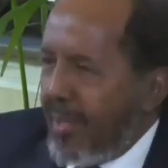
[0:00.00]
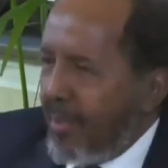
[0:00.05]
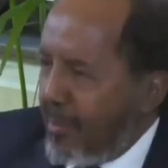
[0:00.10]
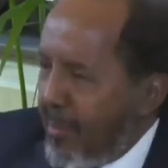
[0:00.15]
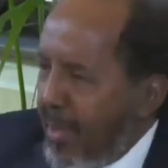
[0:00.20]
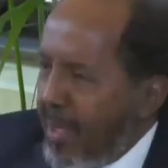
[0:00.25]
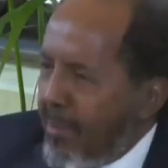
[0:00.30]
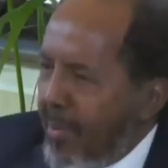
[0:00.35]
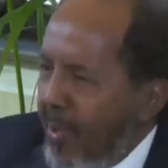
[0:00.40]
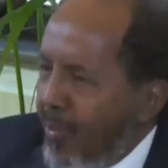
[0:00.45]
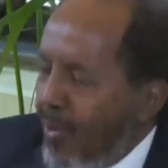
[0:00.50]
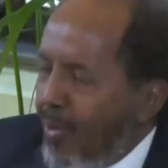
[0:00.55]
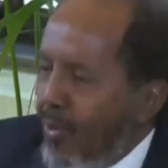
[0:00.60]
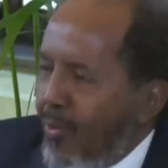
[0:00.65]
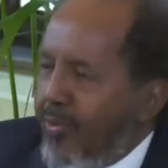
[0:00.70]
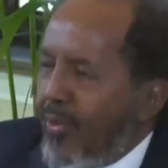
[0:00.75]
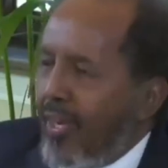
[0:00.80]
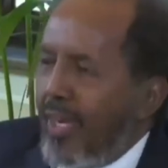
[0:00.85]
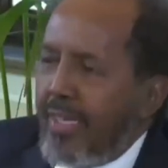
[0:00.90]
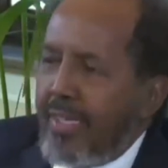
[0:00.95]
maybe one
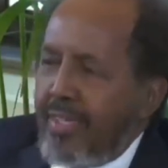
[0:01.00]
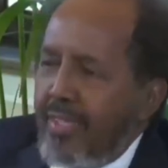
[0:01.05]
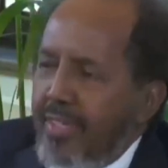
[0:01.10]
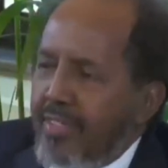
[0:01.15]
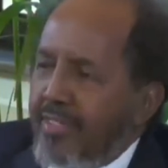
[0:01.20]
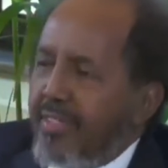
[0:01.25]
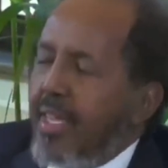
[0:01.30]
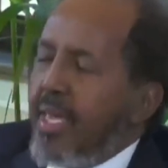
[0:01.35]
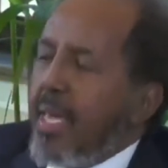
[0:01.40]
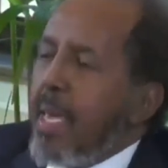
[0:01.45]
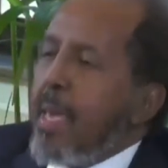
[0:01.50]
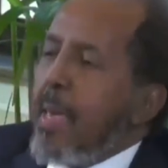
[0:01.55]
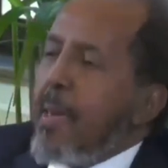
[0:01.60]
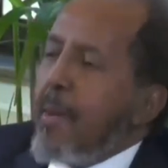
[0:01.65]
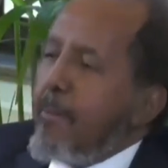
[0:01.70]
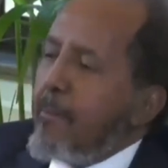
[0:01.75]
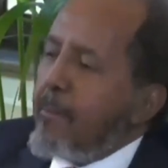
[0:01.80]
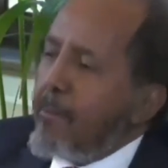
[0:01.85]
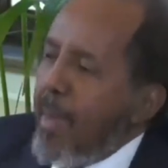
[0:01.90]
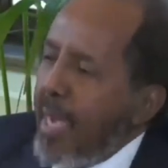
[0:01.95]
of the ideas
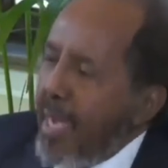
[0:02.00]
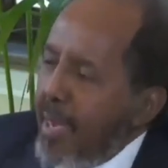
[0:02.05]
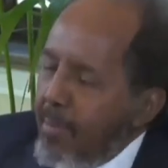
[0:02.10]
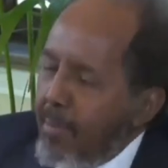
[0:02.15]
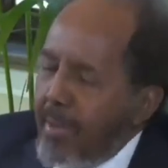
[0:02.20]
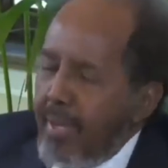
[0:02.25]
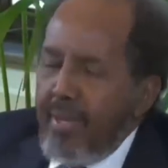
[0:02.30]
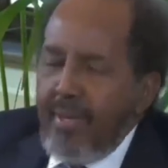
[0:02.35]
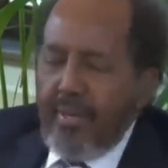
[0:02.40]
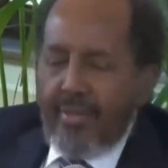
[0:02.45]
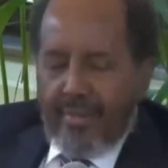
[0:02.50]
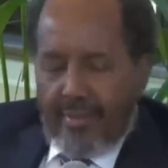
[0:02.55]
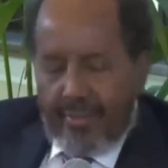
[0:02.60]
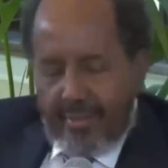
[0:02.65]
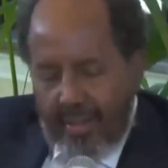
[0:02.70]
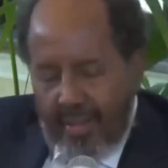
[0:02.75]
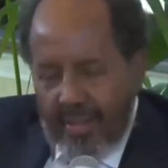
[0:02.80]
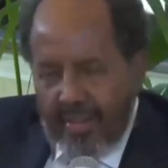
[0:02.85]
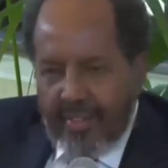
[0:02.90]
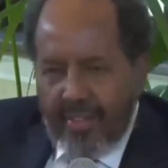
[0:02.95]
maybe
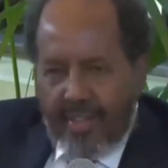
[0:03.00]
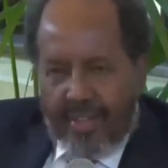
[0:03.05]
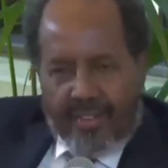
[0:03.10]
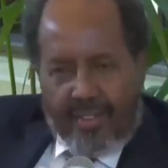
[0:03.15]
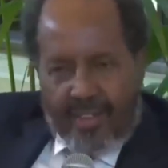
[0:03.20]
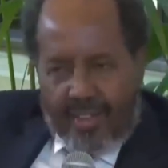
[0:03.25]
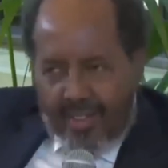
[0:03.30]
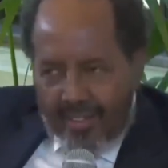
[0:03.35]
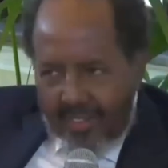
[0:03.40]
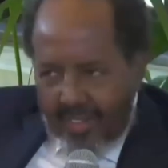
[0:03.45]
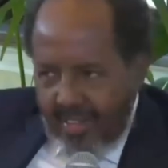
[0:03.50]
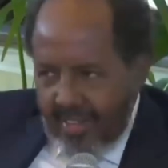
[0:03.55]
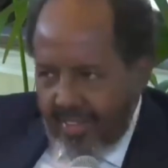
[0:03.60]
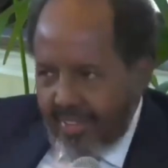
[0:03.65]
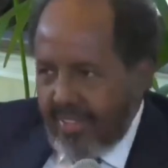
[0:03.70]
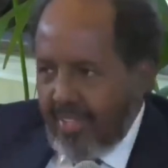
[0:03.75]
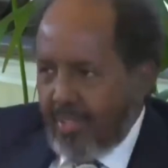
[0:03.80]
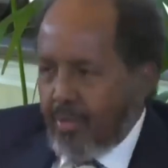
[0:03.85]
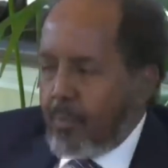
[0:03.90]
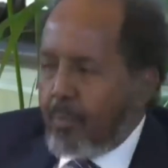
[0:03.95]
other, other, other
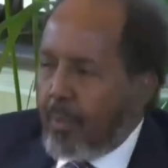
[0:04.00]
ideas.